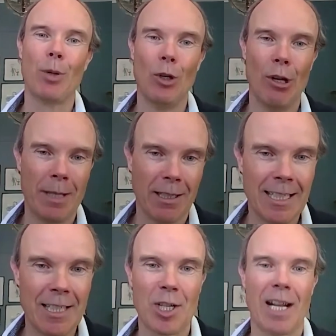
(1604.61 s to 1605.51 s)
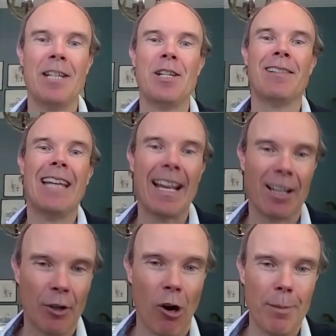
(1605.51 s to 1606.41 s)
permanently changing the
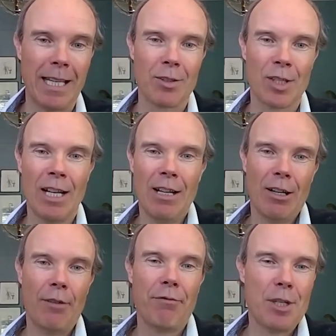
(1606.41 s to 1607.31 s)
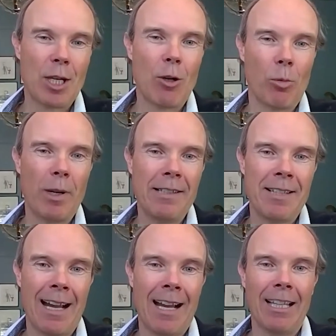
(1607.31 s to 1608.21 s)
economics of physical
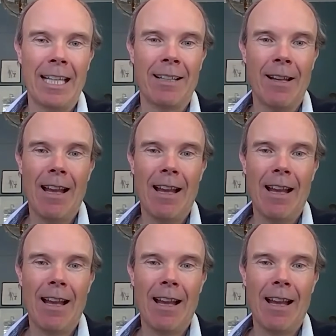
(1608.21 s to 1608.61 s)
retailing.